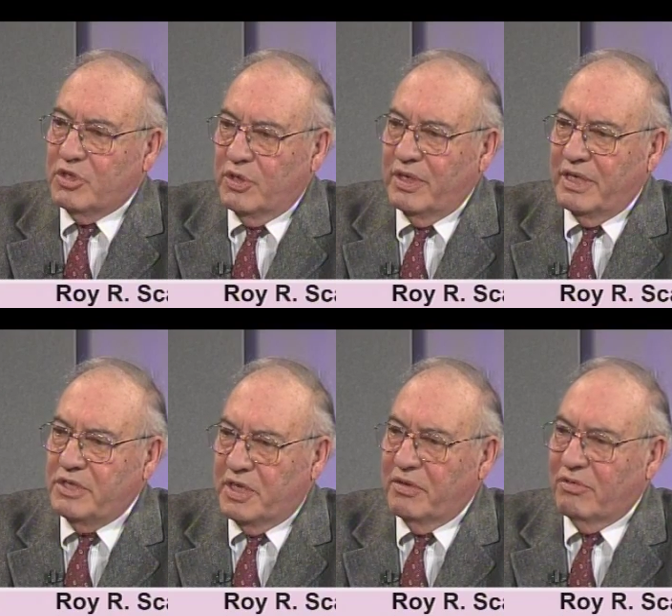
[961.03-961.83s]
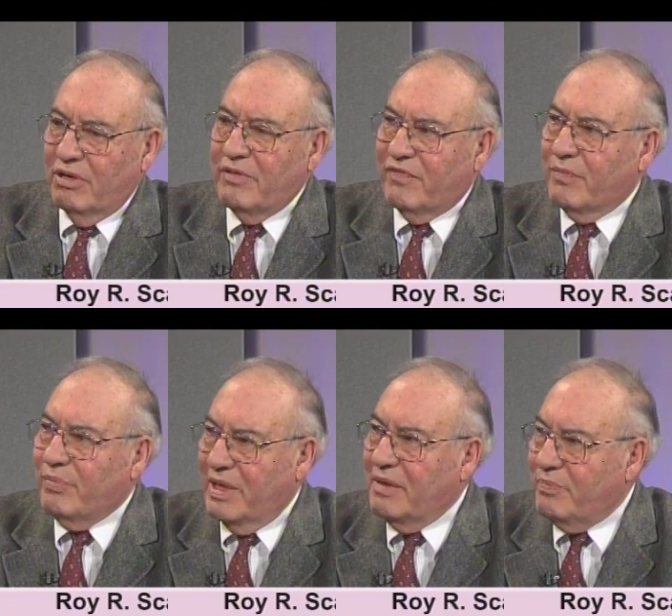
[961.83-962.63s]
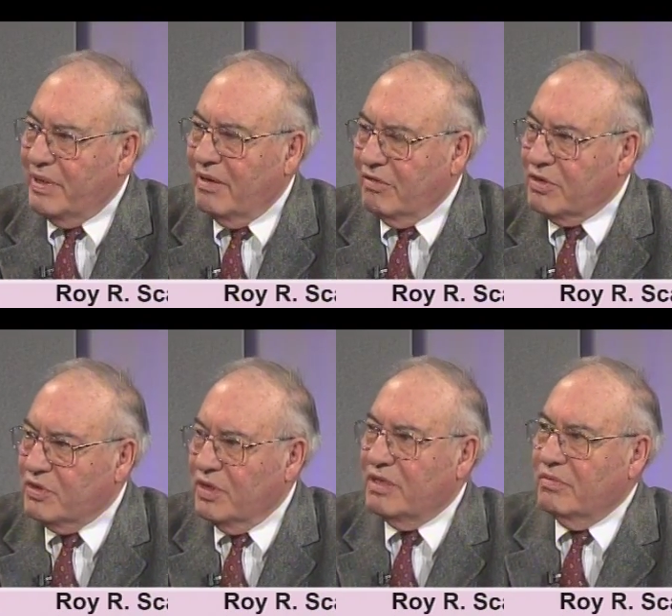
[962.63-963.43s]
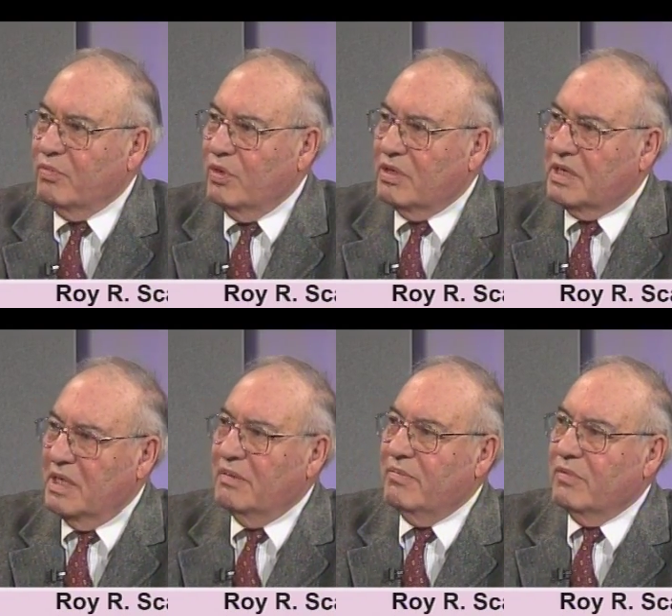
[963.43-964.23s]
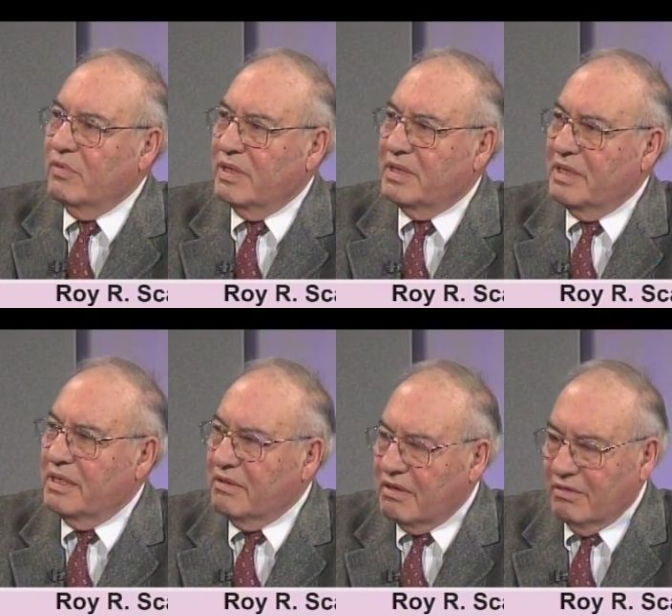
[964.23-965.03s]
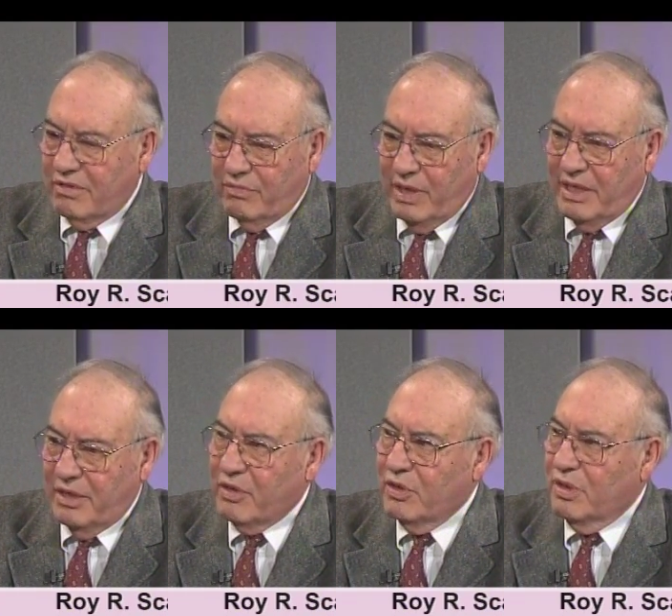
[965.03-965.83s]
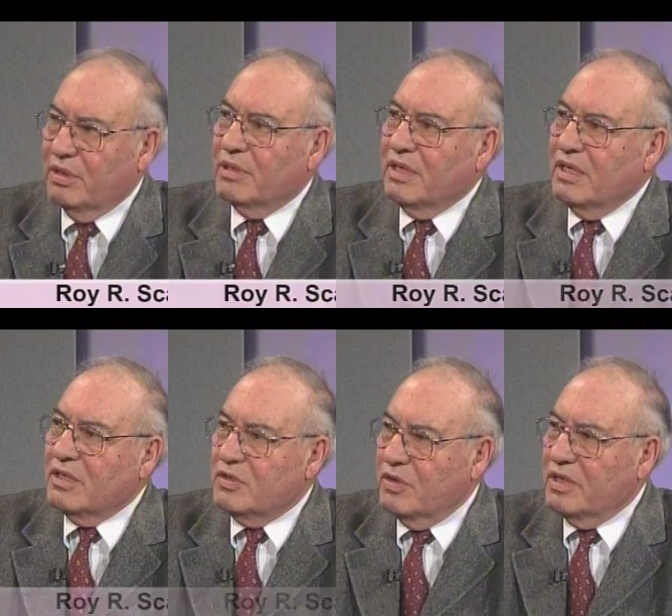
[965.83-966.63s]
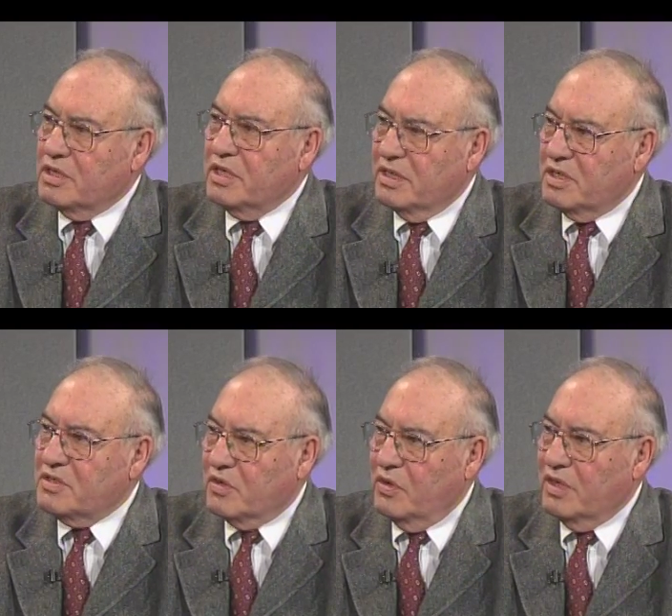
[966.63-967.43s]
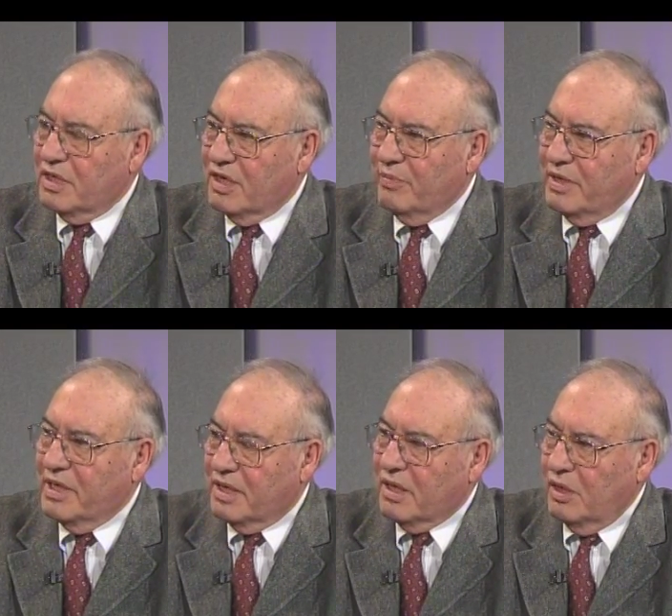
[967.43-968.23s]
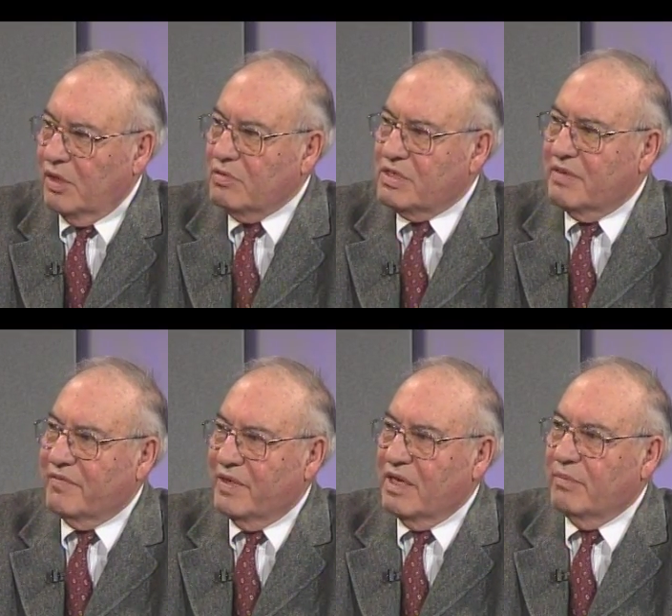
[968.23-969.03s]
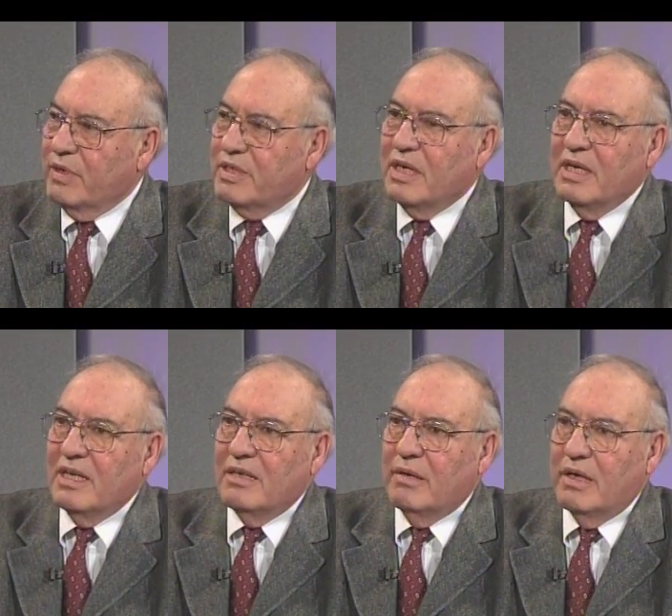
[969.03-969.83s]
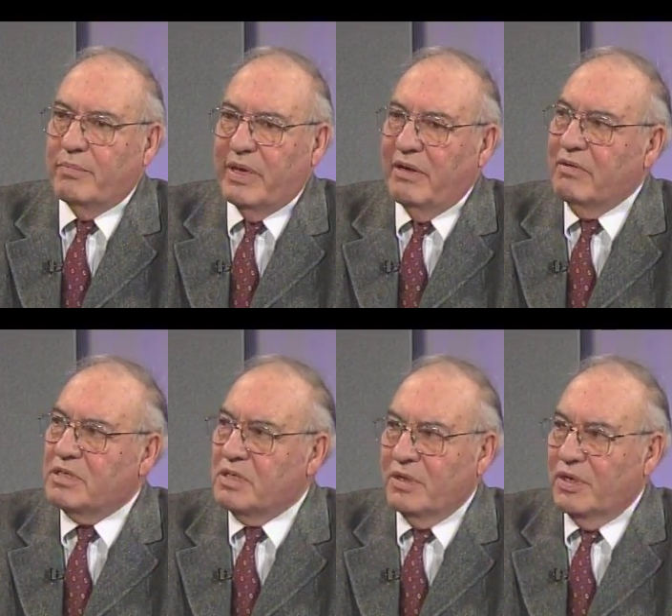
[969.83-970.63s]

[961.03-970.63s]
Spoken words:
attorney, generally from Planned Parenthood, will come with the minor girl to the judge's court. It'll be in a closed environment. Parents